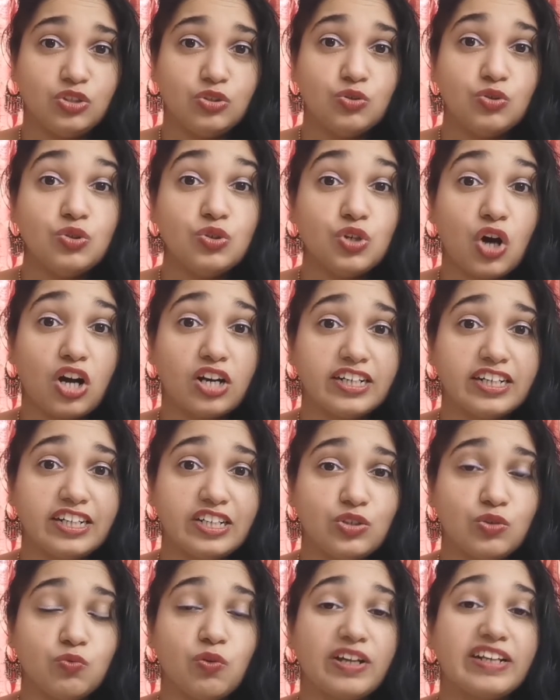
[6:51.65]
You do not
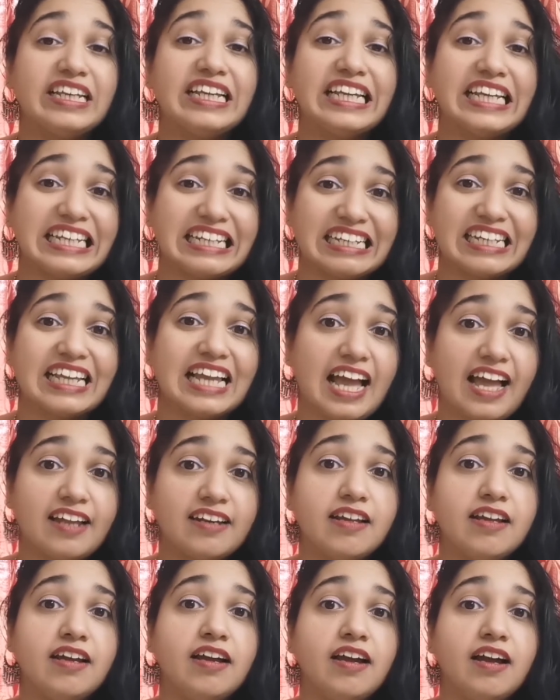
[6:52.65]
need to worry. It
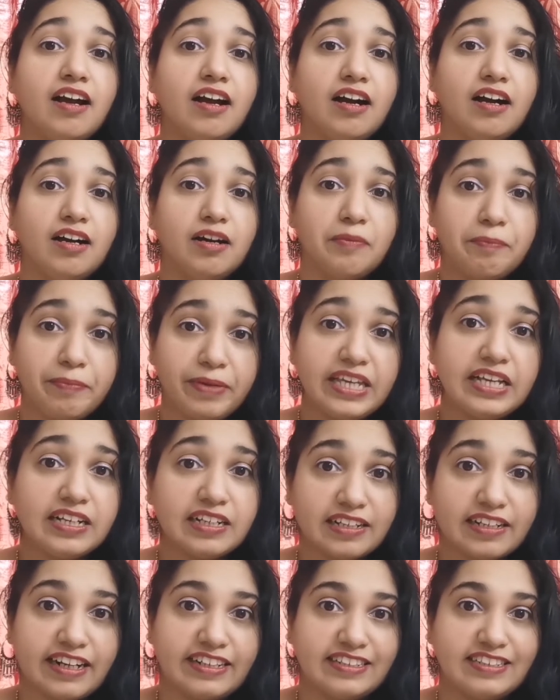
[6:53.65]
can be
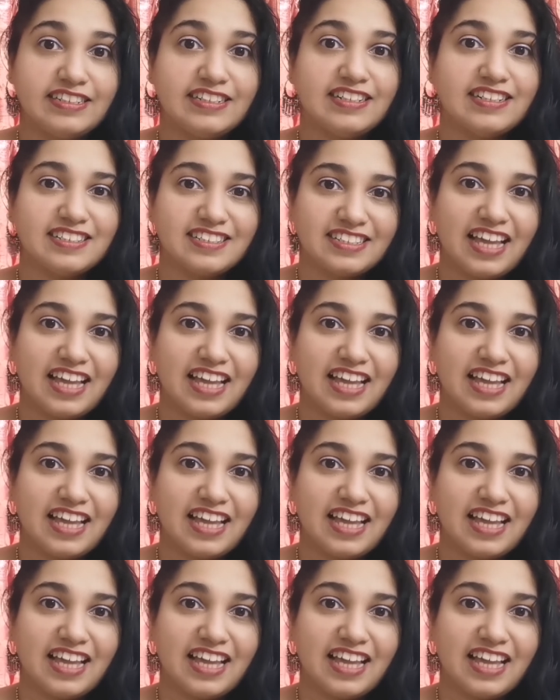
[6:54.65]
corrected.